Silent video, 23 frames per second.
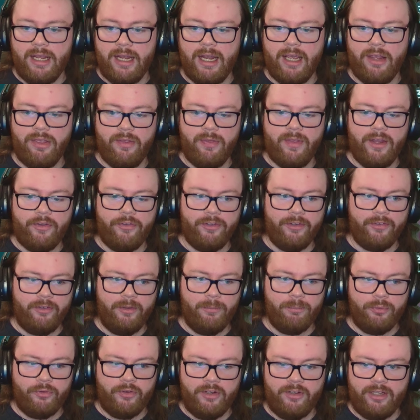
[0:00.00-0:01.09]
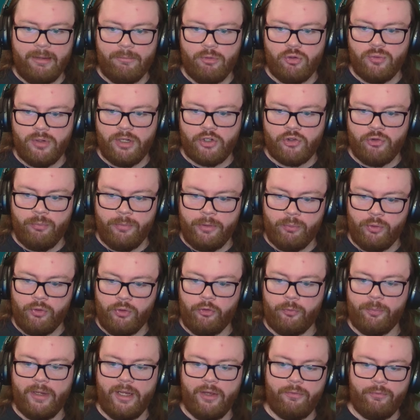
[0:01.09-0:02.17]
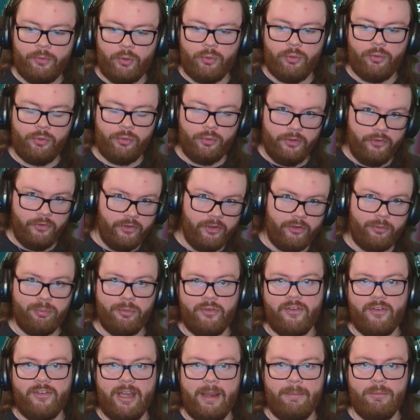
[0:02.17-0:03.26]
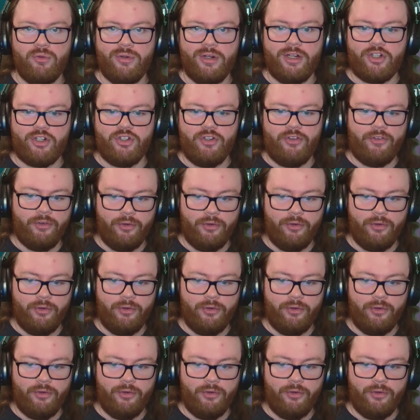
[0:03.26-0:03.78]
and then that 16% damage reduction will be reduced by a further 36% damage reduction.